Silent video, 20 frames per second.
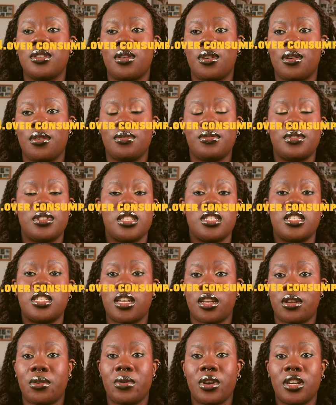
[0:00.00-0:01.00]
of this
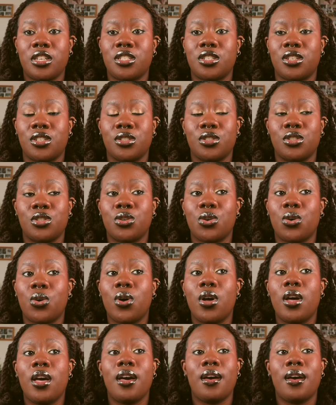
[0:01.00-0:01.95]
generation. So